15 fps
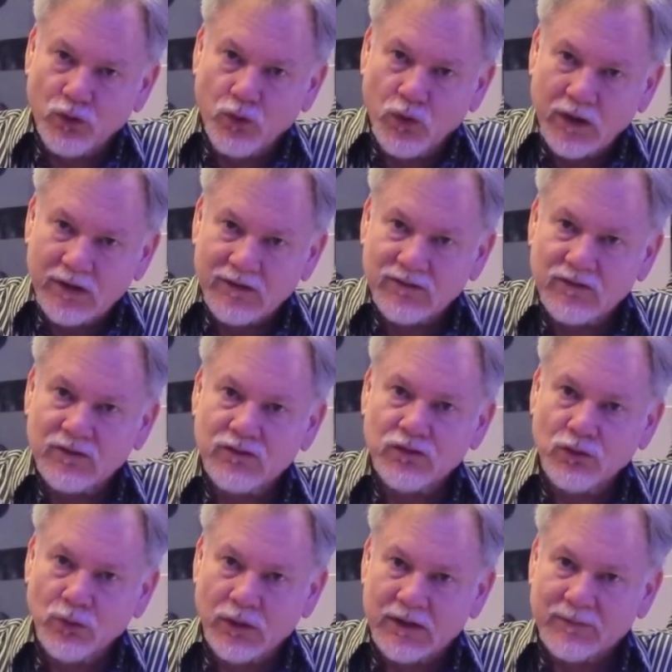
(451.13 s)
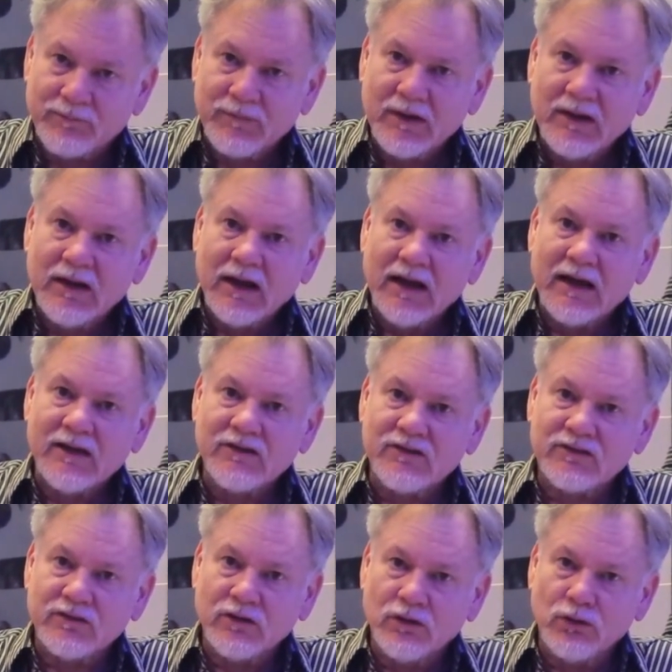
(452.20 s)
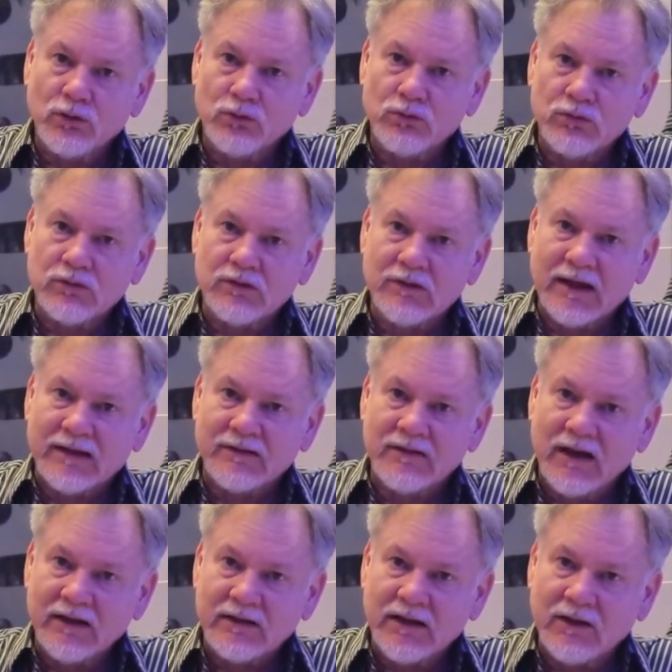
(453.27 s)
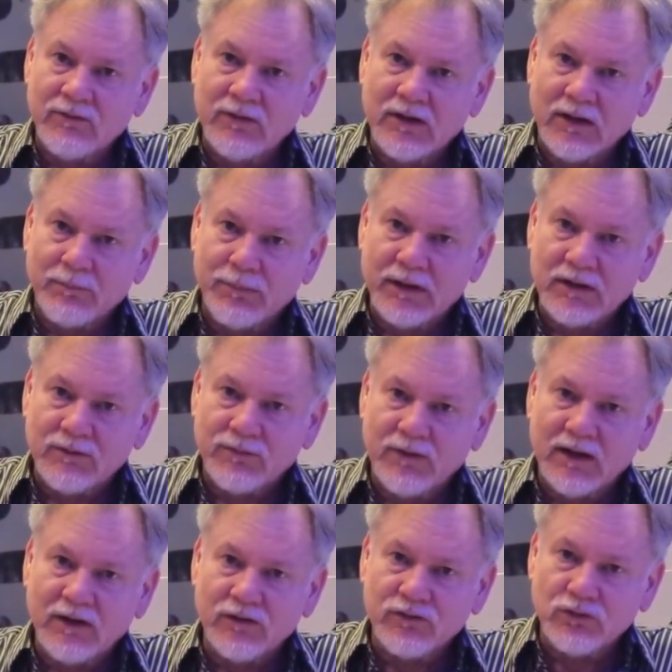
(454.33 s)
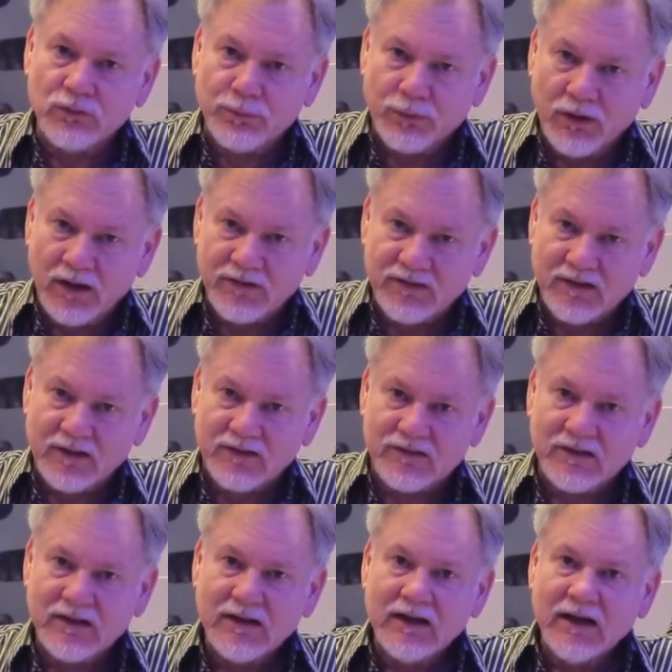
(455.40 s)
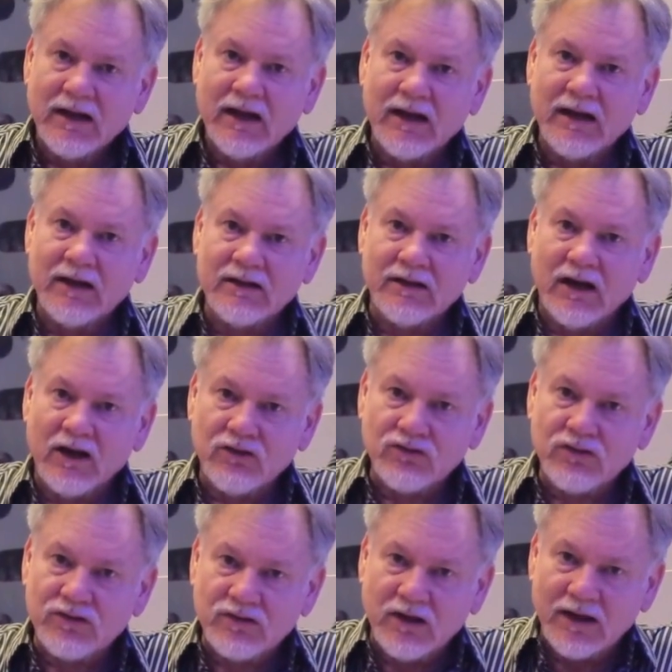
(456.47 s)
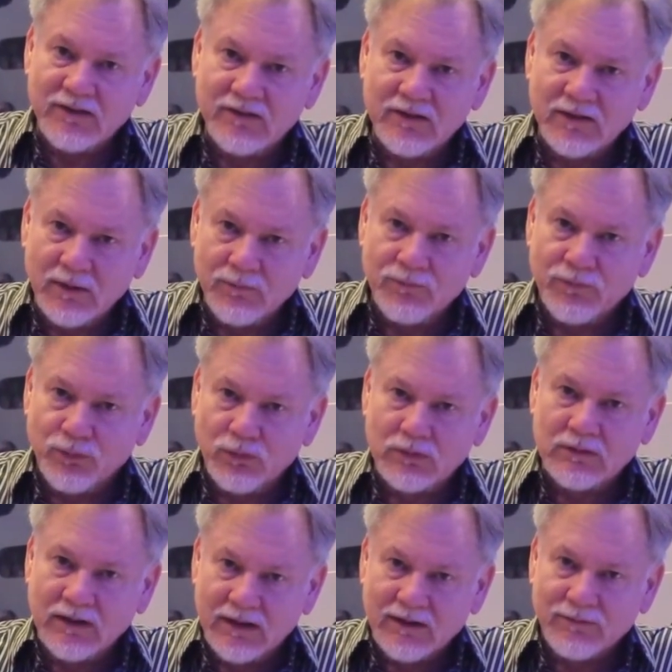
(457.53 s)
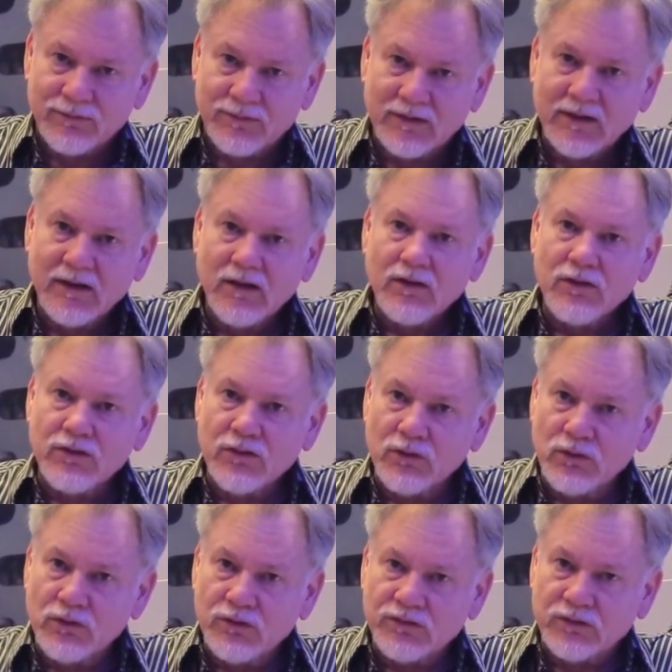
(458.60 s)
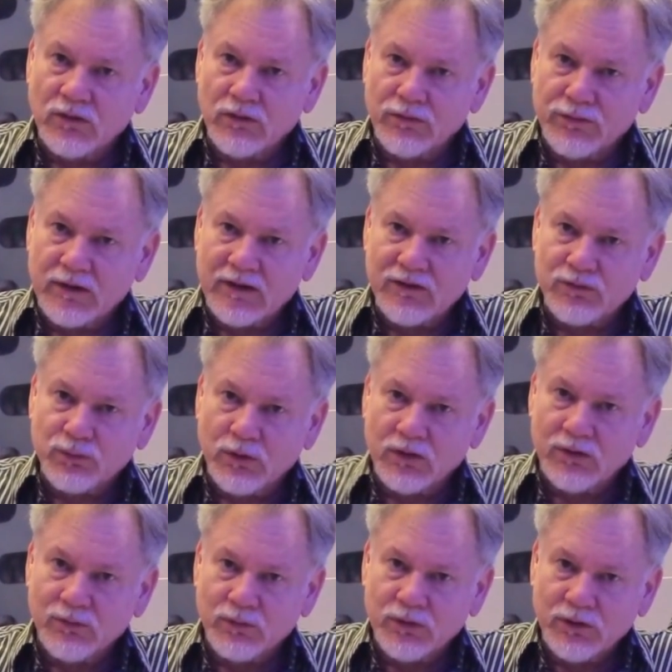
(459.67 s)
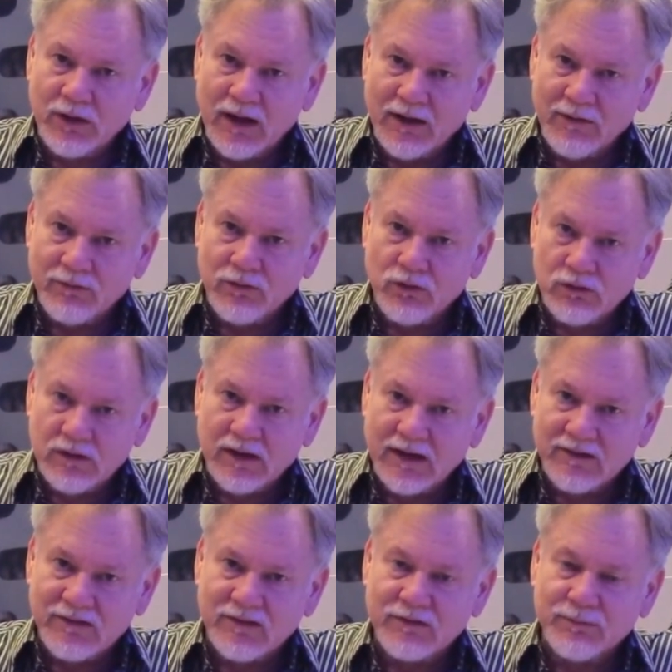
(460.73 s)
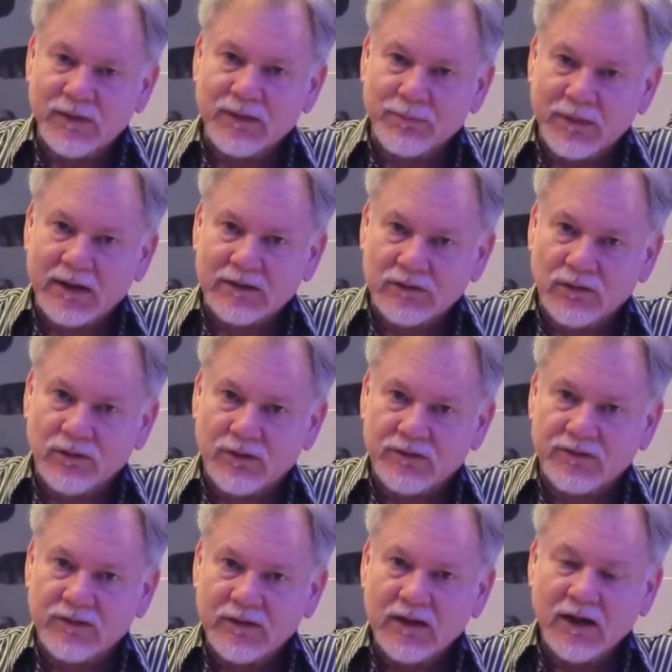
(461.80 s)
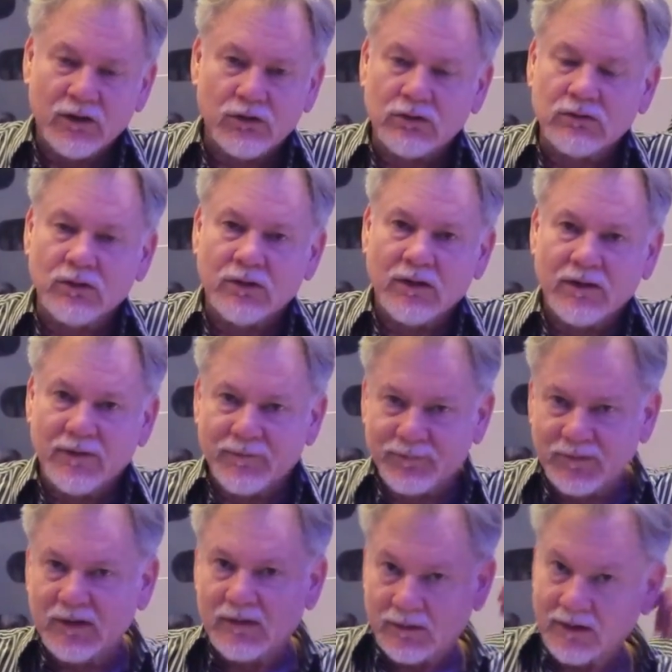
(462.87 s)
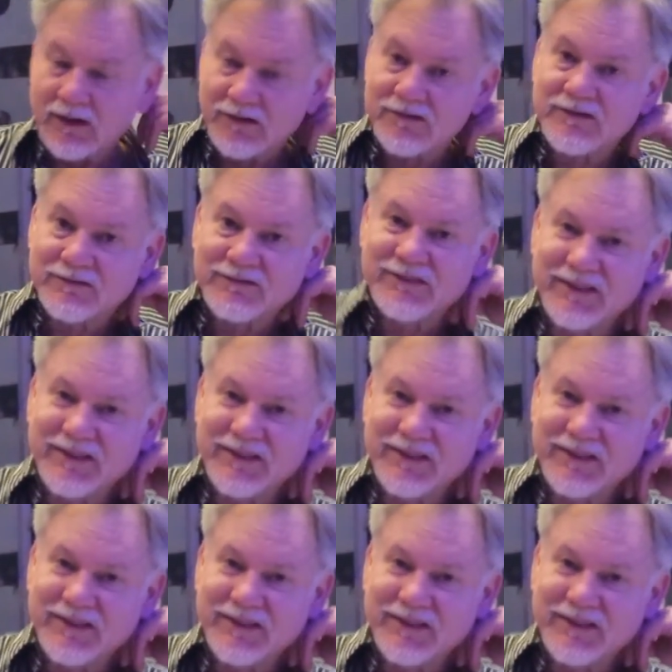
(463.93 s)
quick to do it, and not giving a pedophile due process, and ostracizing them for life, those are things where we have good cases make bad laws. Yes.